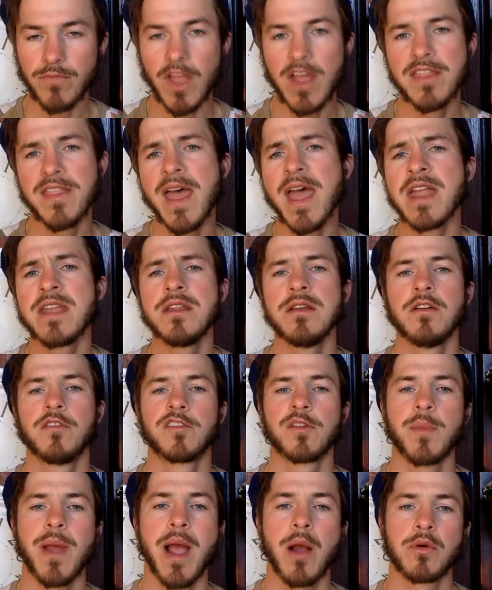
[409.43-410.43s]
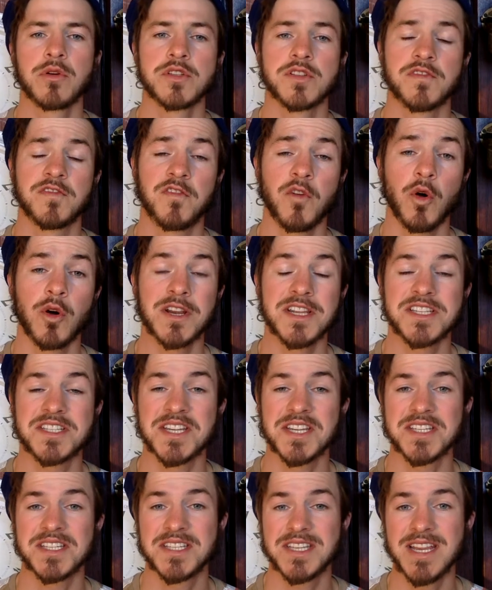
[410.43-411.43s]
hours 4 to
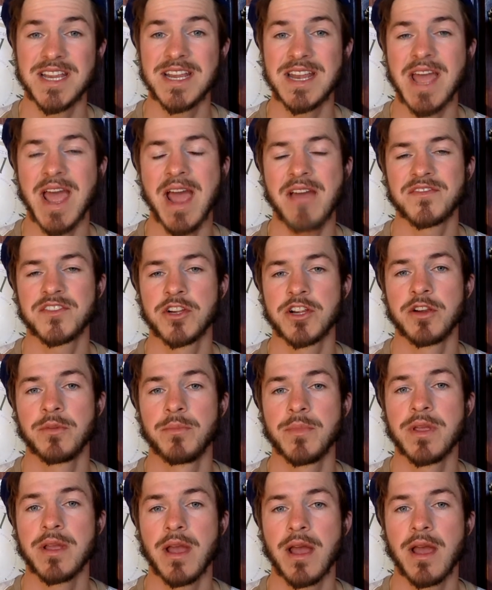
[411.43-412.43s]
16 after your